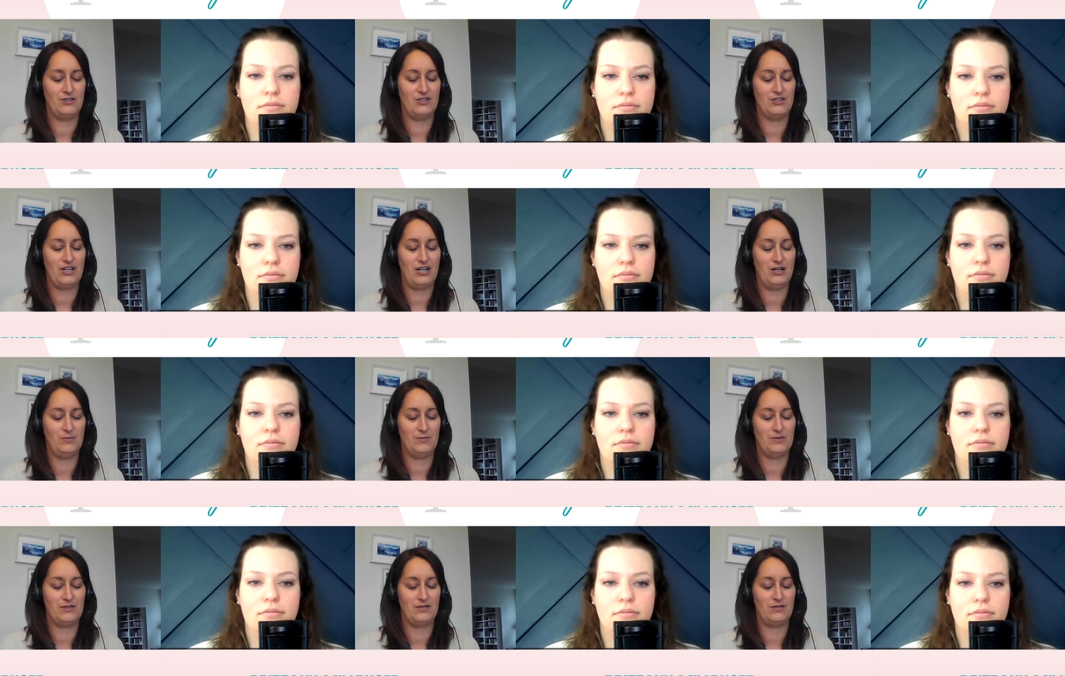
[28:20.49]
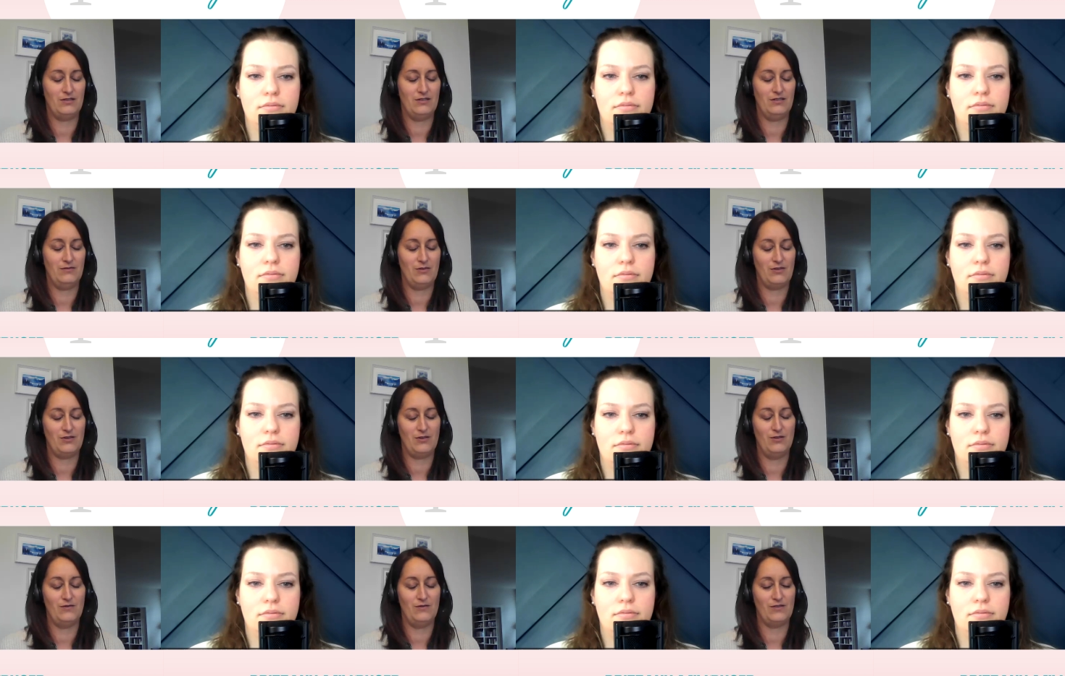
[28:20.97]
Speaker 1: which helps
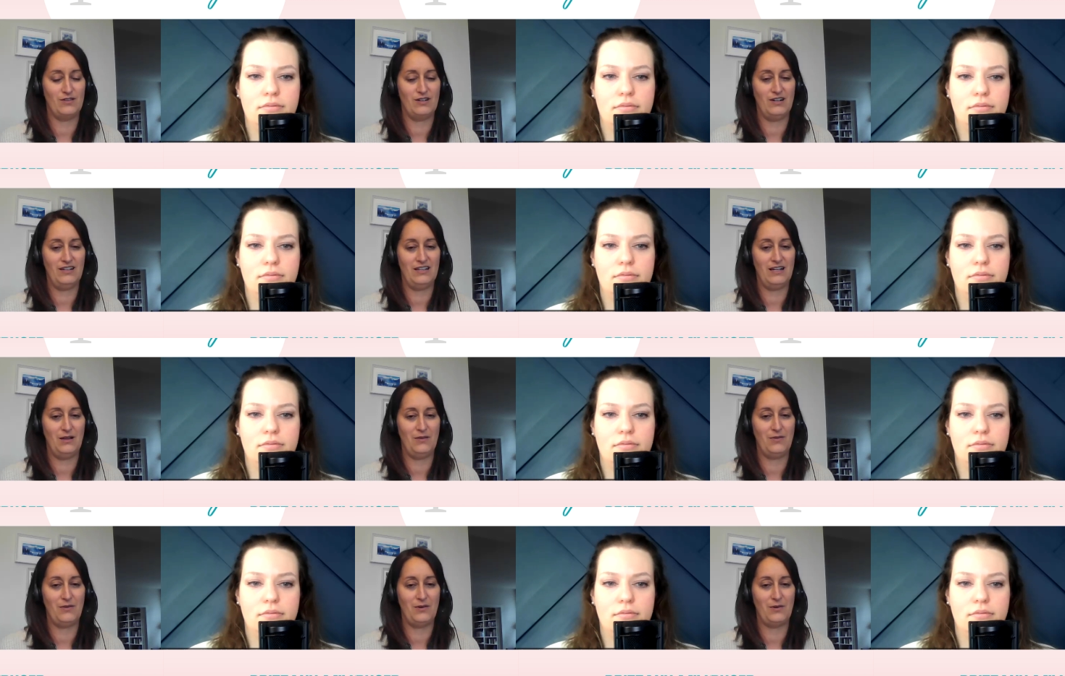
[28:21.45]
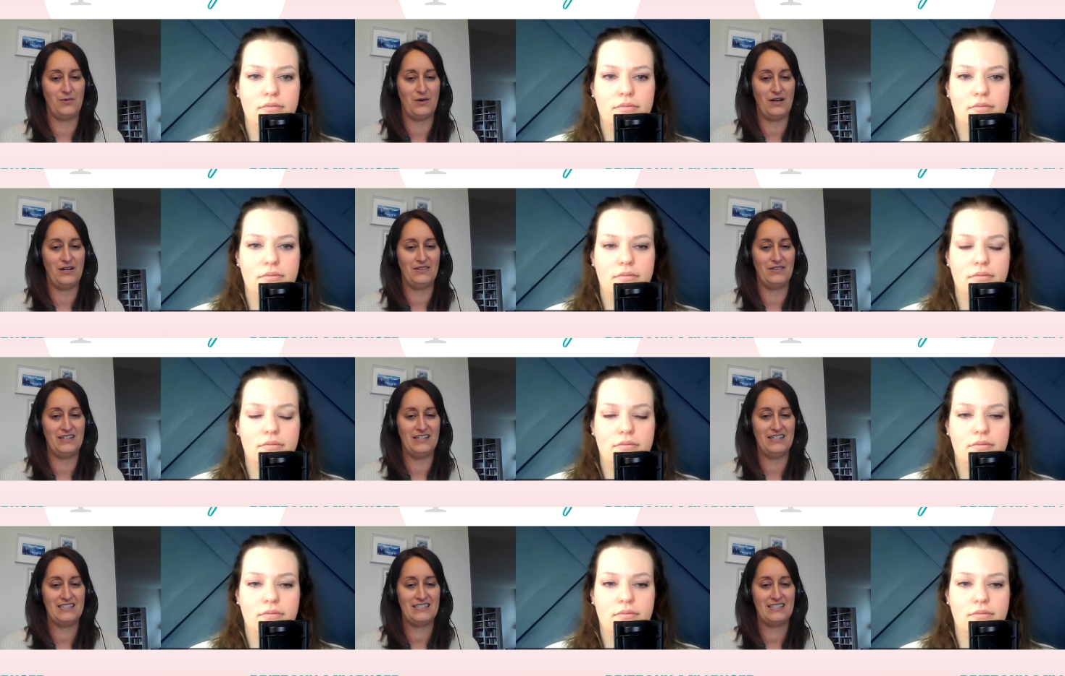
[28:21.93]
with overall health and
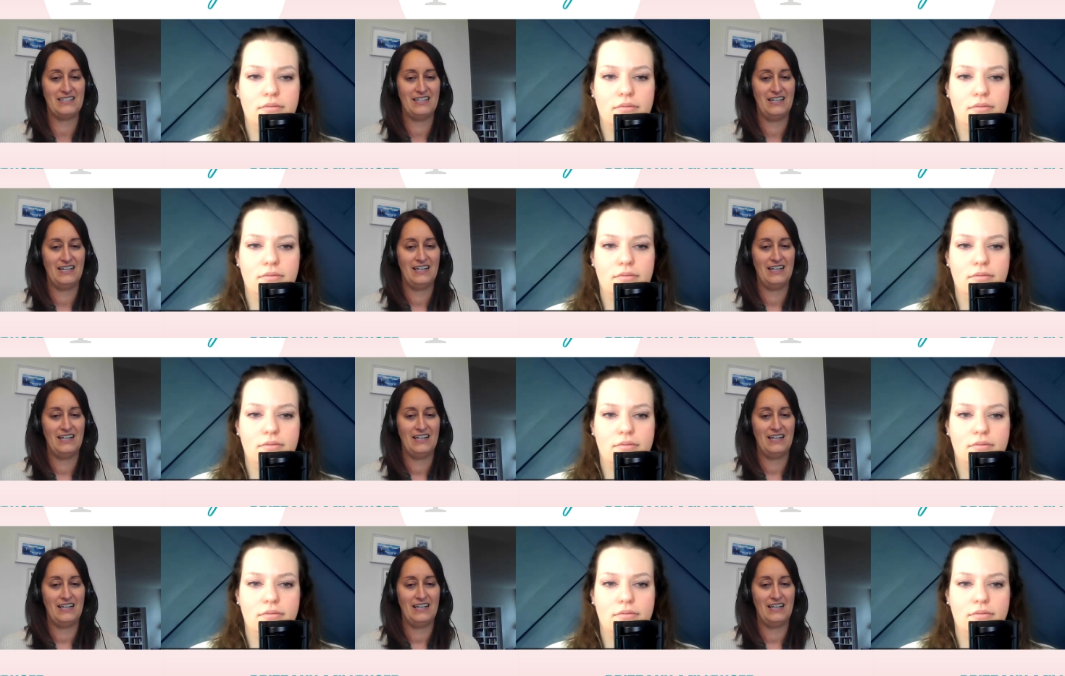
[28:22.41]
wellness.